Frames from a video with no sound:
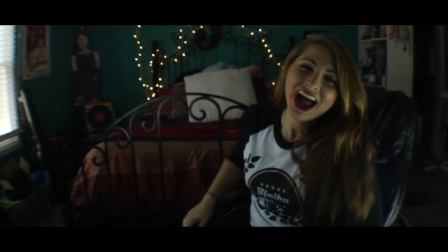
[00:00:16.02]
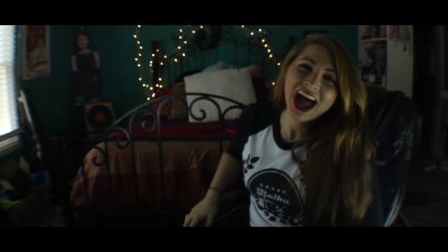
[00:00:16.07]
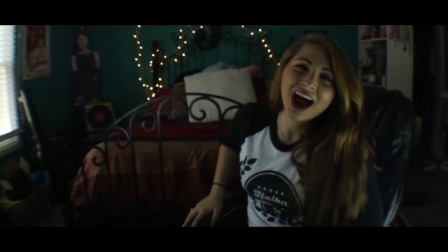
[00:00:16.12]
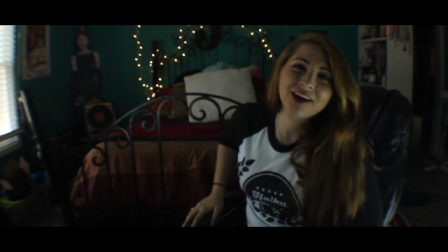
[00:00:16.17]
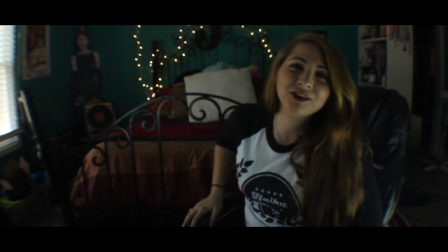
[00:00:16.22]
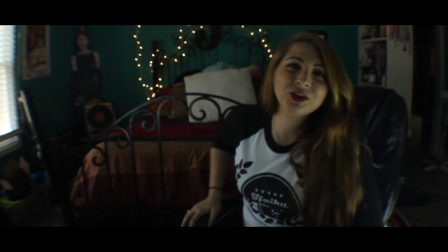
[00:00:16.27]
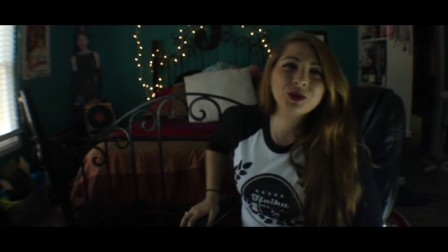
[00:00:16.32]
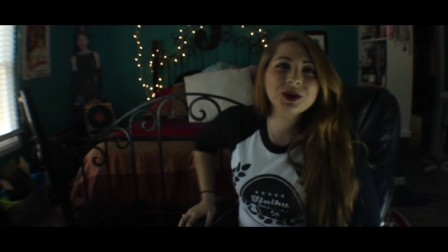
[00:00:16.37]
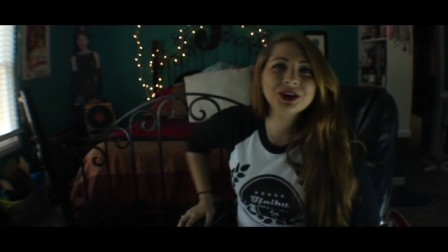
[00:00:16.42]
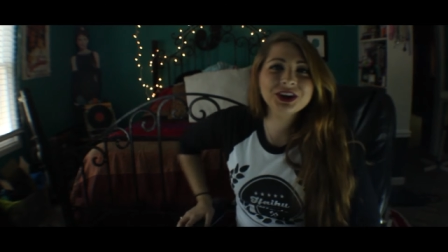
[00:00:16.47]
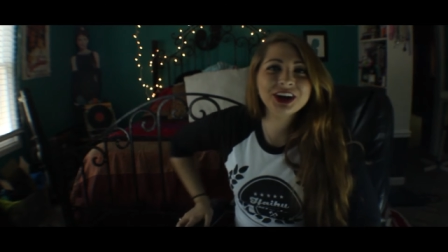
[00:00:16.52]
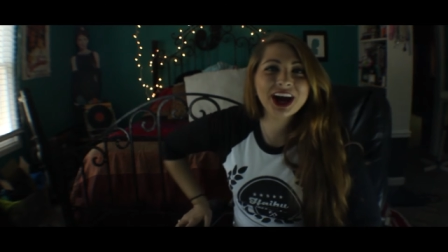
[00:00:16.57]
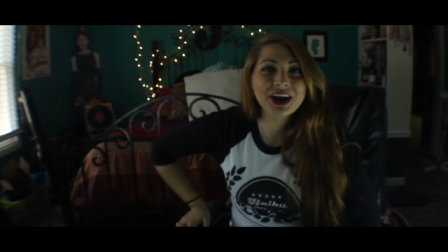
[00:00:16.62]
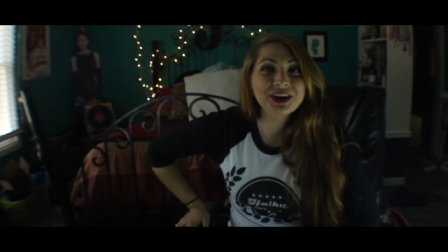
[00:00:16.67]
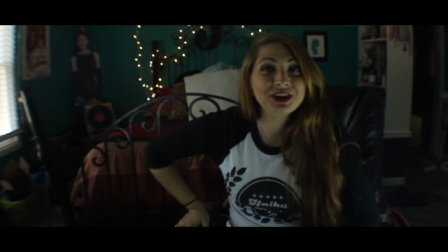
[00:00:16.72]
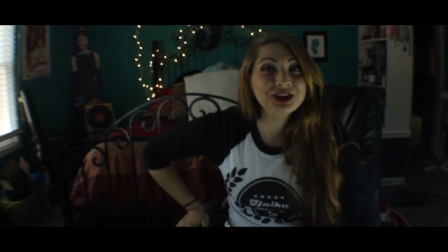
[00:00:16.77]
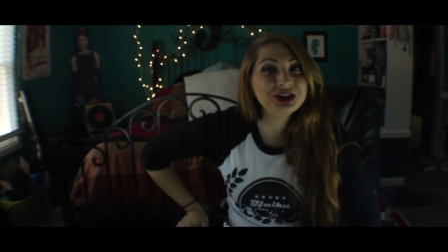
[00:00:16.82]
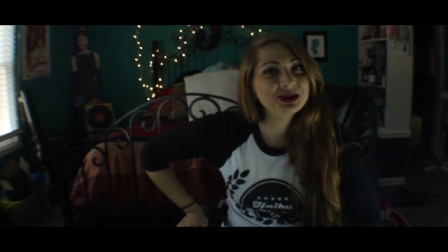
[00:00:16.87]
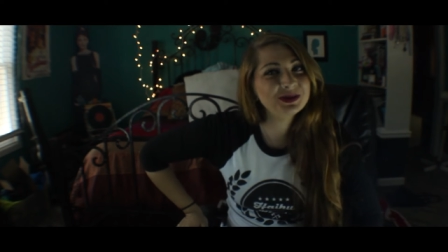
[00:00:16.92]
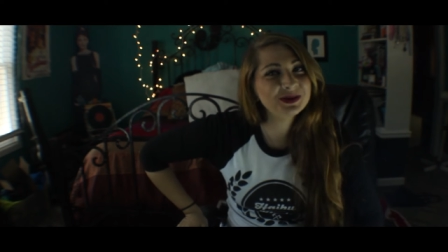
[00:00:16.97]
Ever wonder how
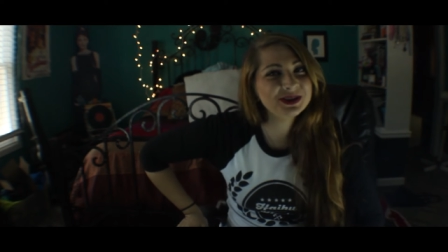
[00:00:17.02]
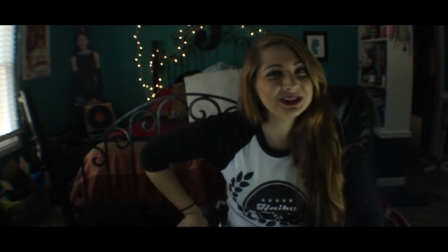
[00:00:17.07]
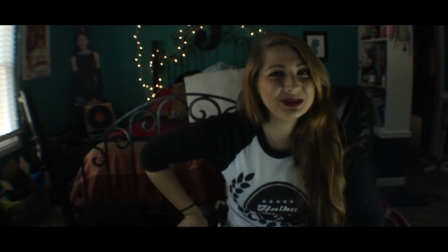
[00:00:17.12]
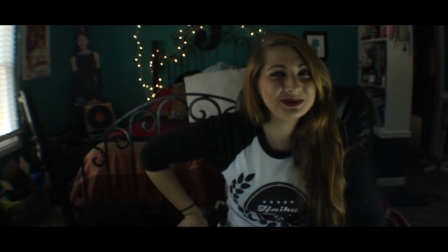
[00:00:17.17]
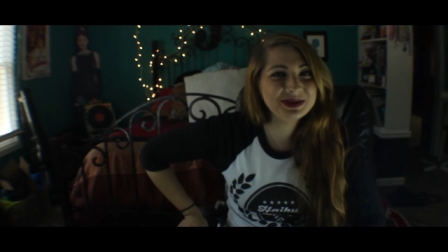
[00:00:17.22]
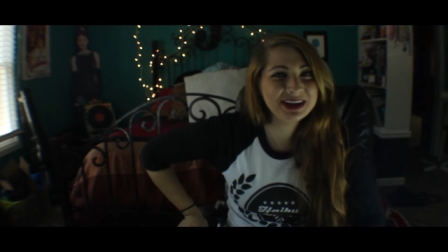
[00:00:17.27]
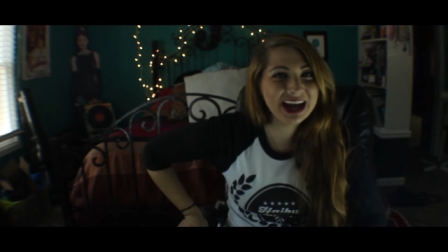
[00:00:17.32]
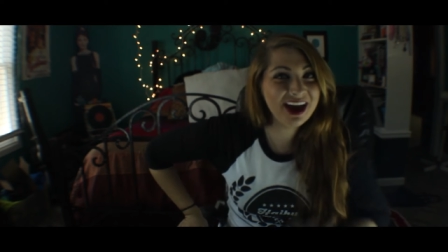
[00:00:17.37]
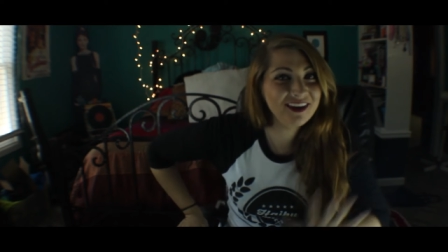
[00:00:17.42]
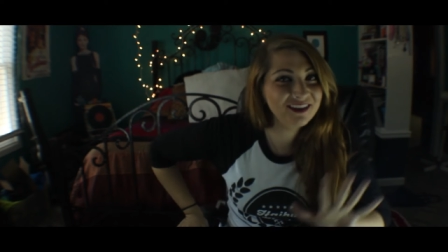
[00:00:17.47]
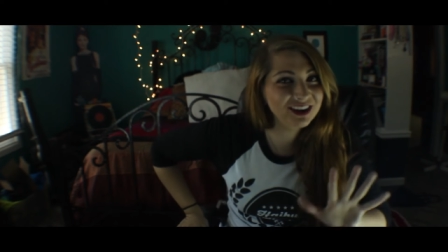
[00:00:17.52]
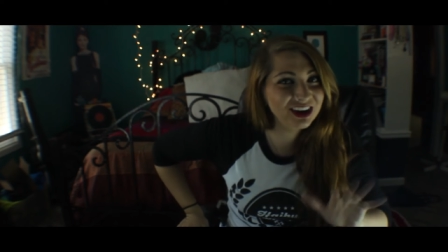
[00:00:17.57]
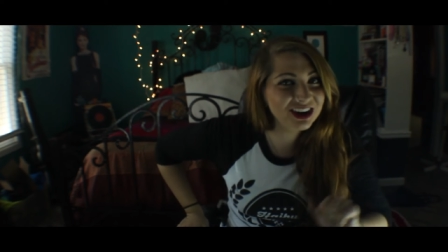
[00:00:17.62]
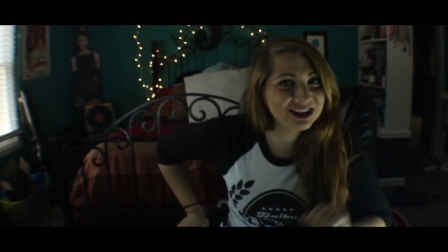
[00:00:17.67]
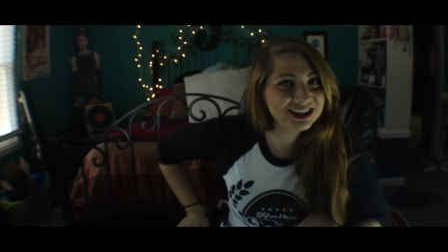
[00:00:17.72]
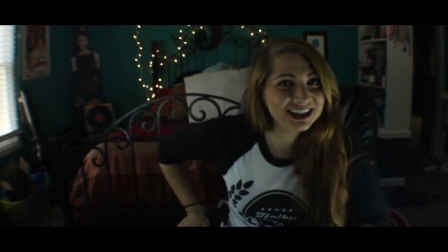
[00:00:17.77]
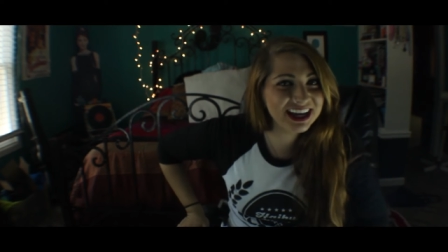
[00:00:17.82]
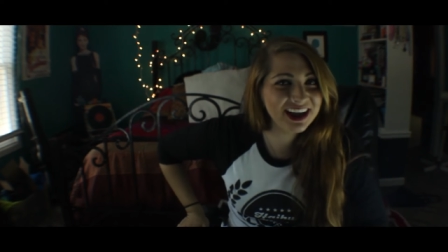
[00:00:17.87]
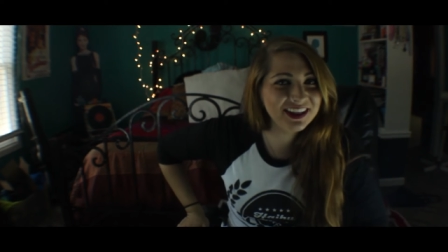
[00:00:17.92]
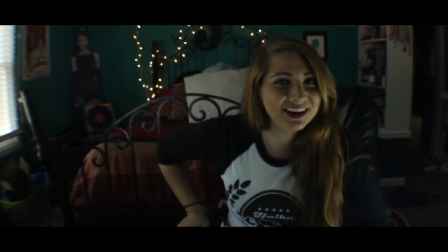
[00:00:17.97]
YouTubers seem to have it all
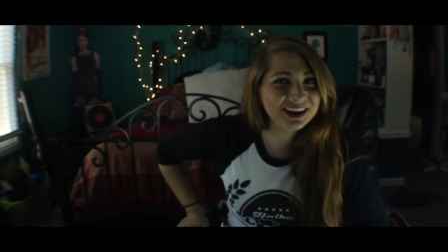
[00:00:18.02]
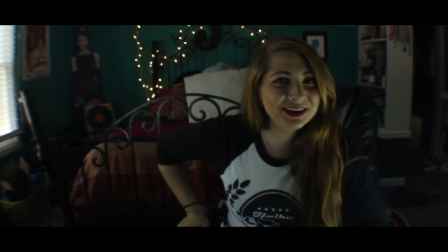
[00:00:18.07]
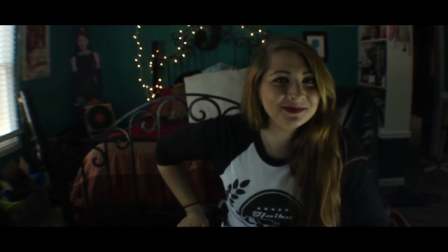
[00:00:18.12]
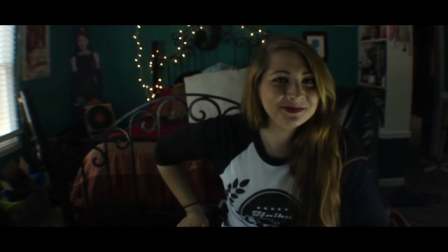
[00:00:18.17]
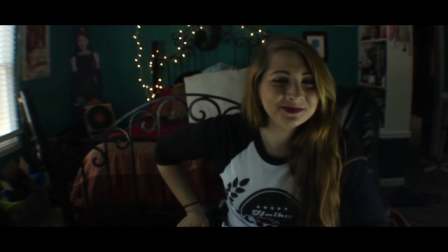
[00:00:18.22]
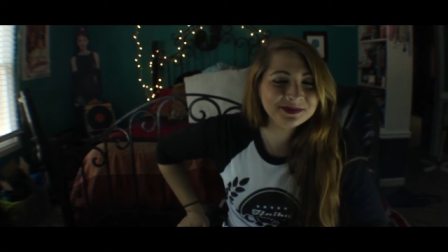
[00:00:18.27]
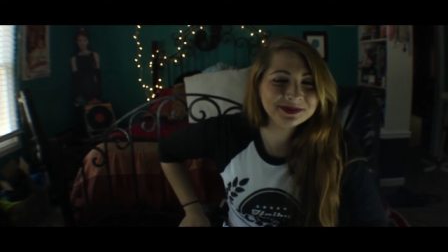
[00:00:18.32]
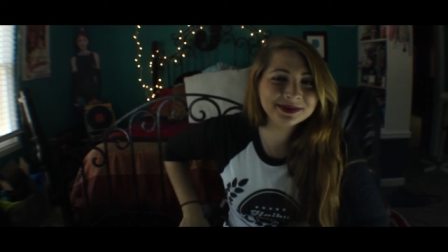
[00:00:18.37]
together?